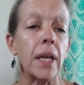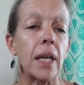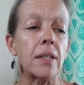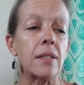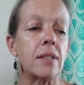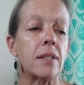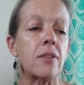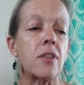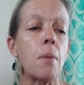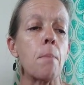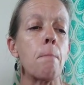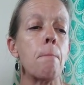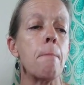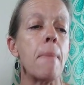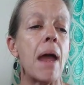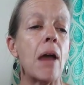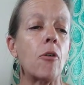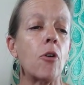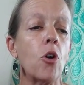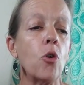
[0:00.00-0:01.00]
the marrow
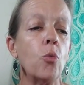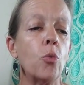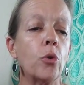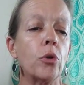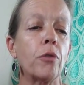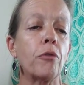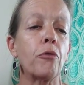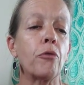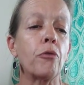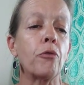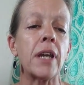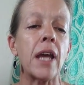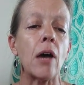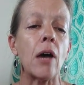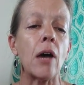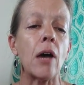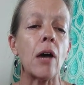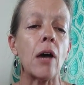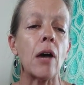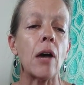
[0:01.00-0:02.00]
would have run out of your
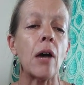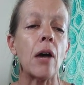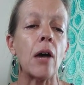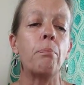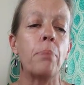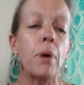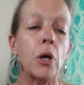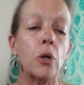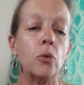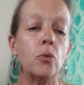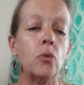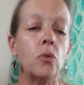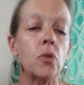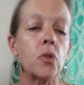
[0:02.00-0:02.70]
bones.